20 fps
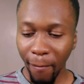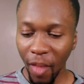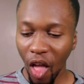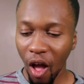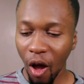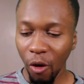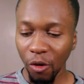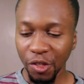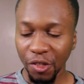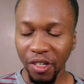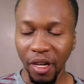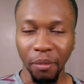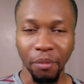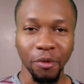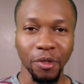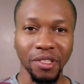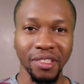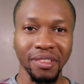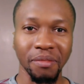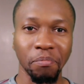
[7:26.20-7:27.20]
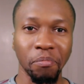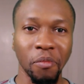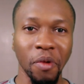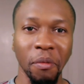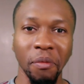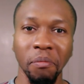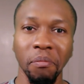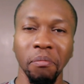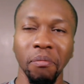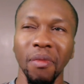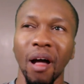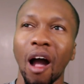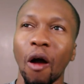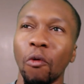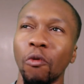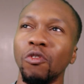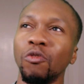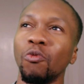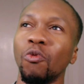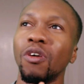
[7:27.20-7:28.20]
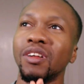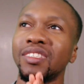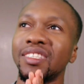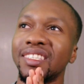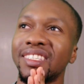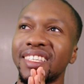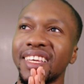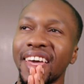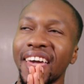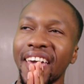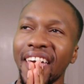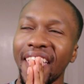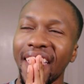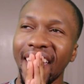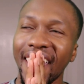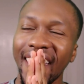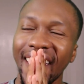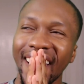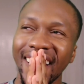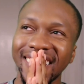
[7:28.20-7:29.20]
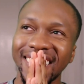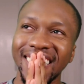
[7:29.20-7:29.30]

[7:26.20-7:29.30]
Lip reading: how should I put it? I wouldn't want to say